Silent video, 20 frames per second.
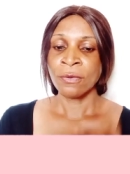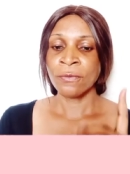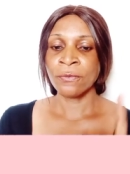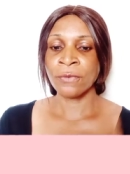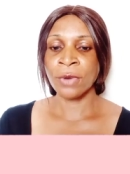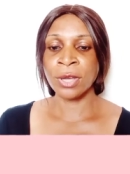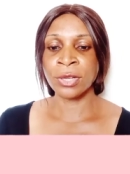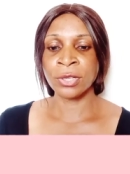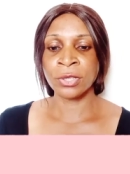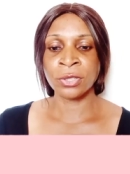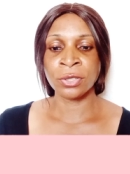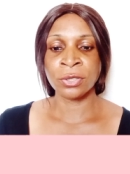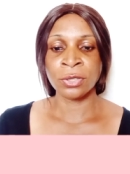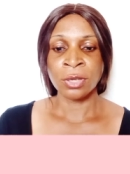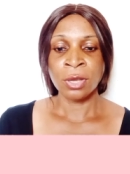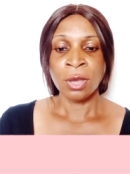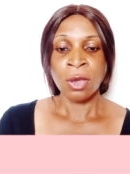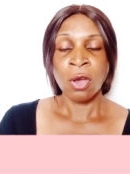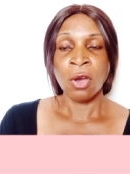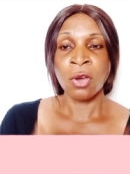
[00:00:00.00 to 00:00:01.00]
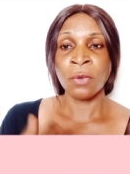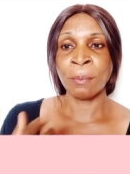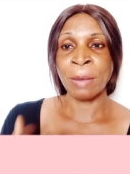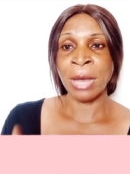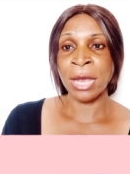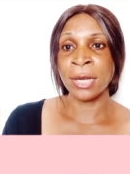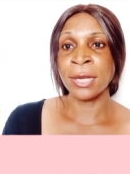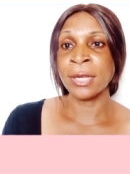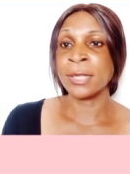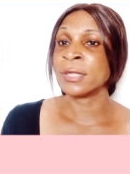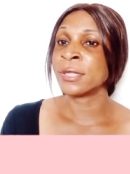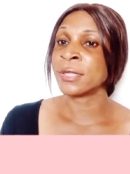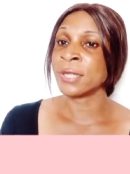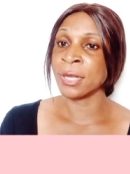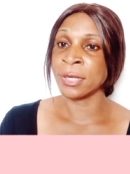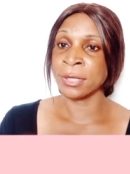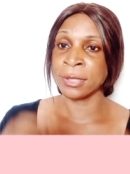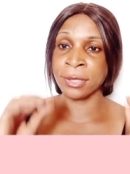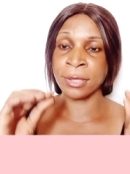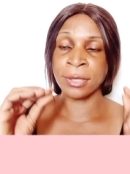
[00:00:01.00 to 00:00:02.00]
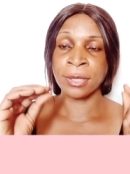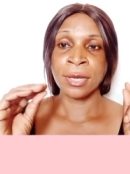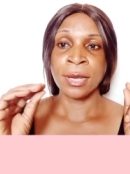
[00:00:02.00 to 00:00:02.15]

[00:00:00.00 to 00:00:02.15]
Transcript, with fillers: first on my list is